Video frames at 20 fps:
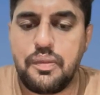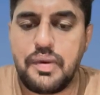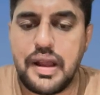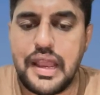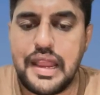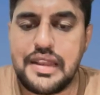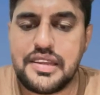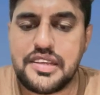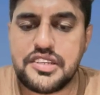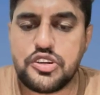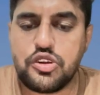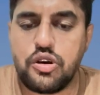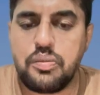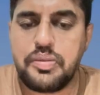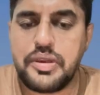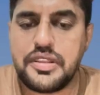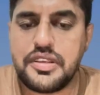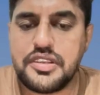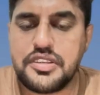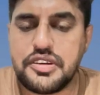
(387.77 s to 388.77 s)
I'll just
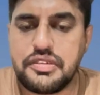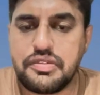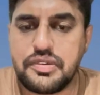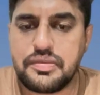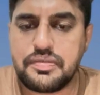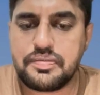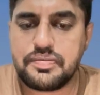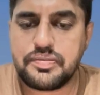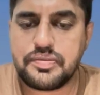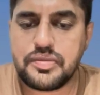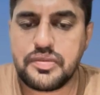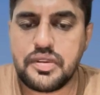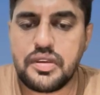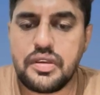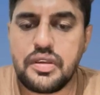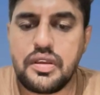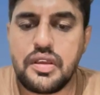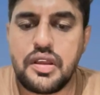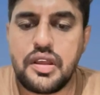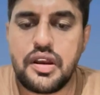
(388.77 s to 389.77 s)
copy this review.
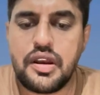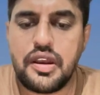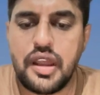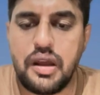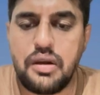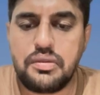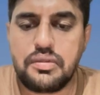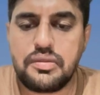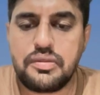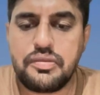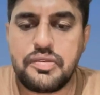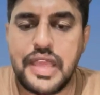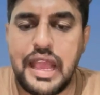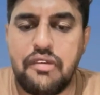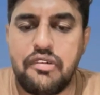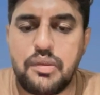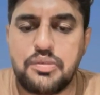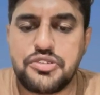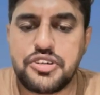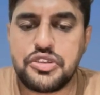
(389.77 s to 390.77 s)
Now we
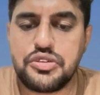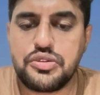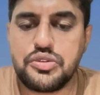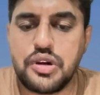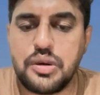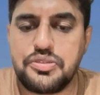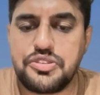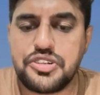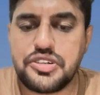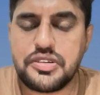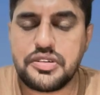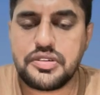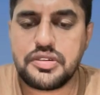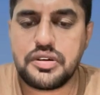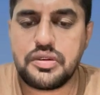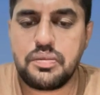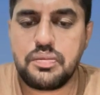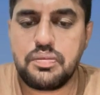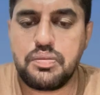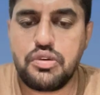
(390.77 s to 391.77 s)
have option two option,
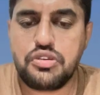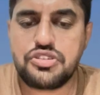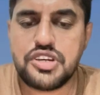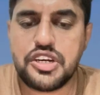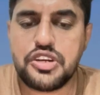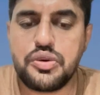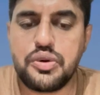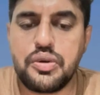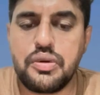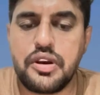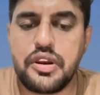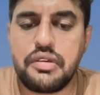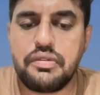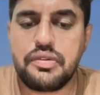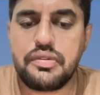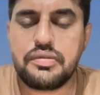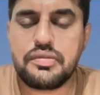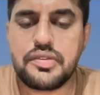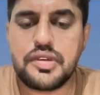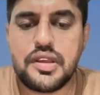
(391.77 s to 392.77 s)
post on Google
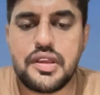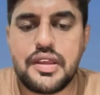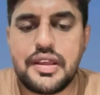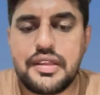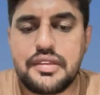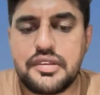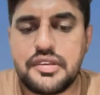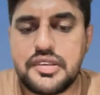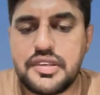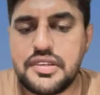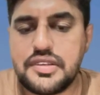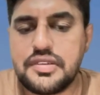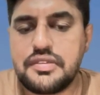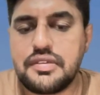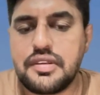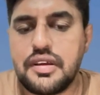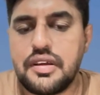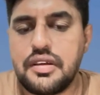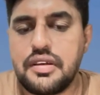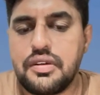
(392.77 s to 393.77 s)
review. This
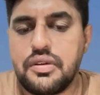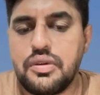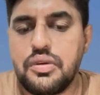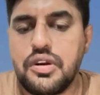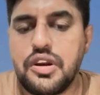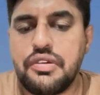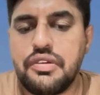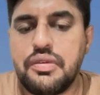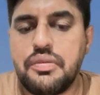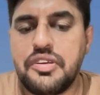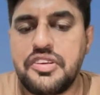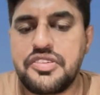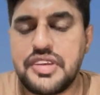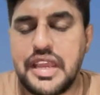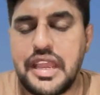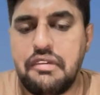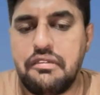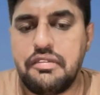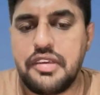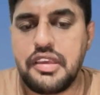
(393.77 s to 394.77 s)
is Google review which
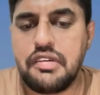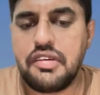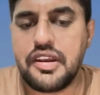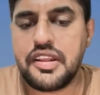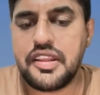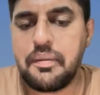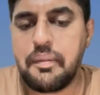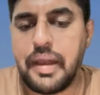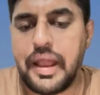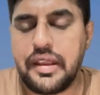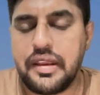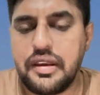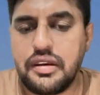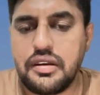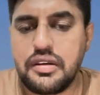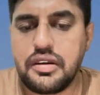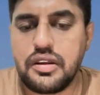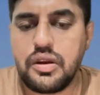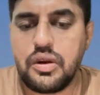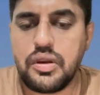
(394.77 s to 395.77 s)
I've given the backend.
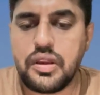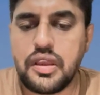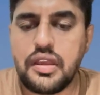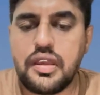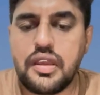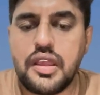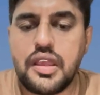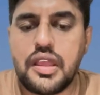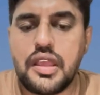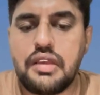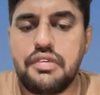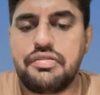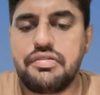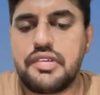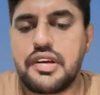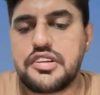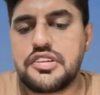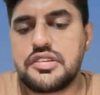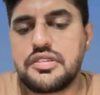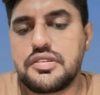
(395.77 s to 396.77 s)
Okay, if
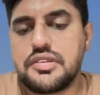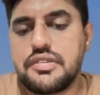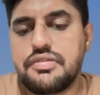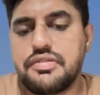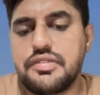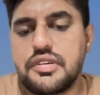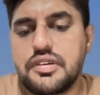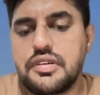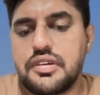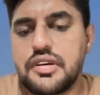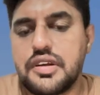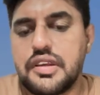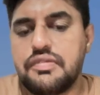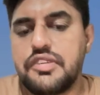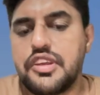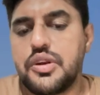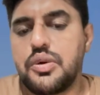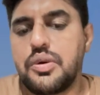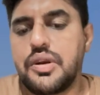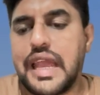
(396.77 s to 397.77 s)

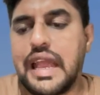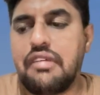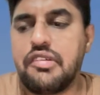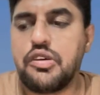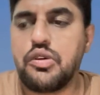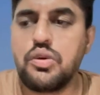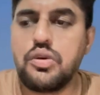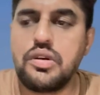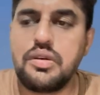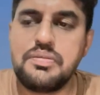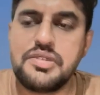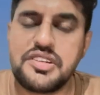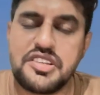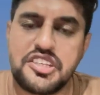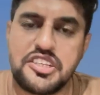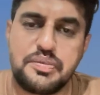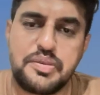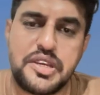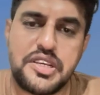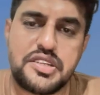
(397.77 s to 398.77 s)
they don't have a Google
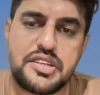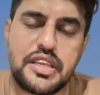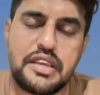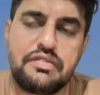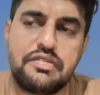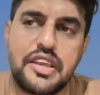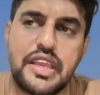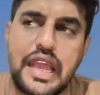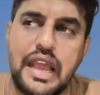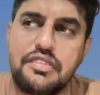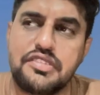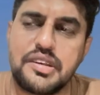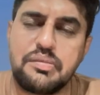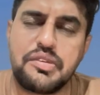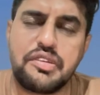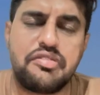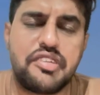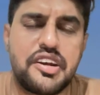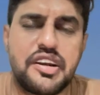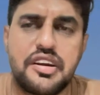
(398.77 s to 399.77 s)
business page, if they have some
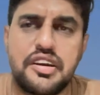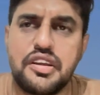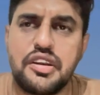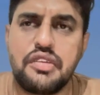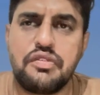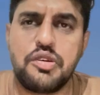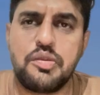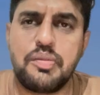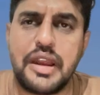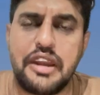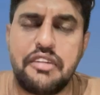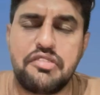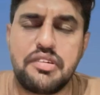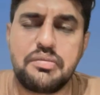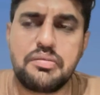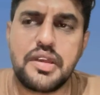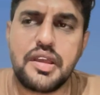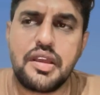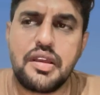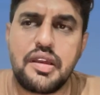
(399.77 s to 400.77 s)
different review
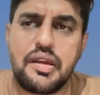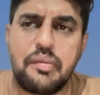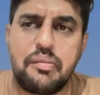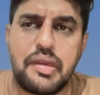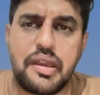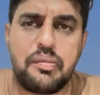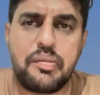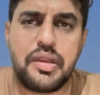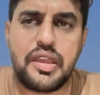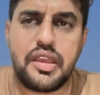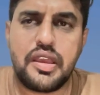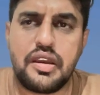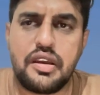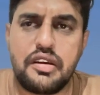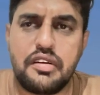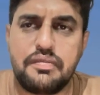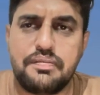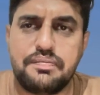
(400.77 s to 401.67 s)
platform, maybe